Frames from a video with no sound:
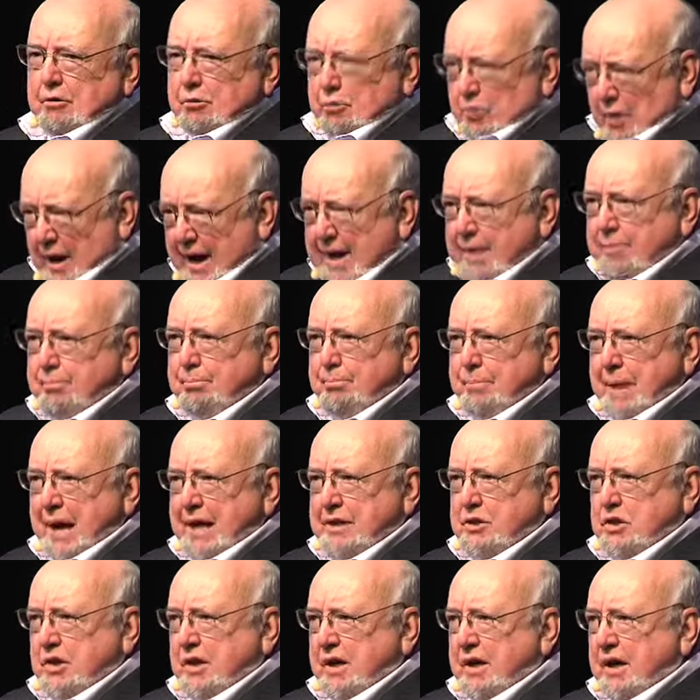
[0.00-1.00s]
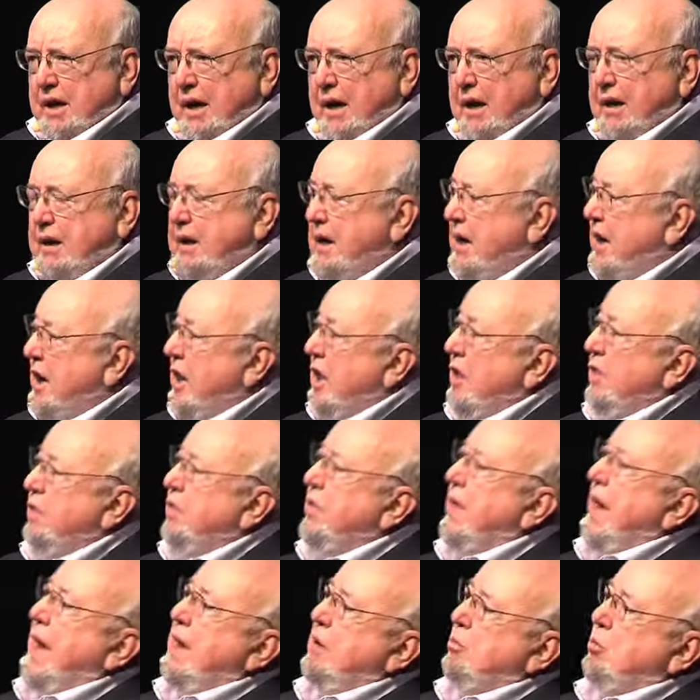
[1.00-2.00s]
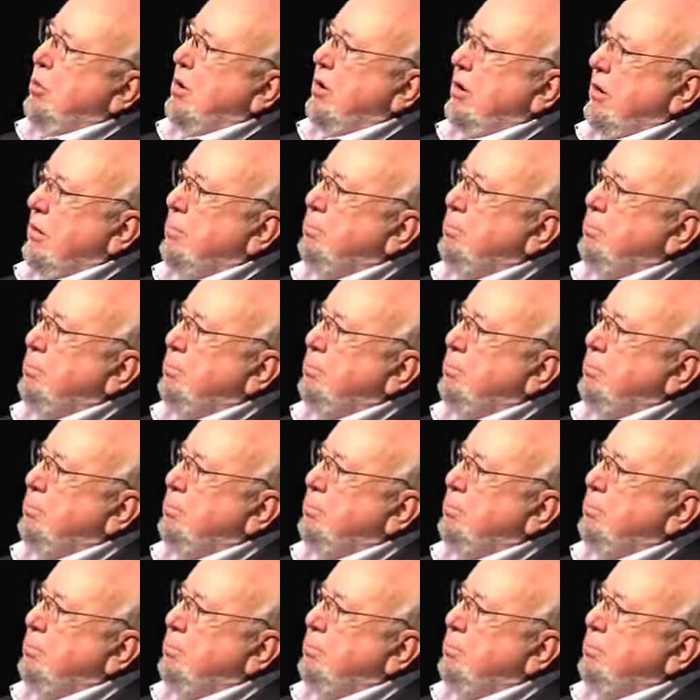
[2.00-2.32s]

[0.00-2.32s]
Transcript: great massacre, they were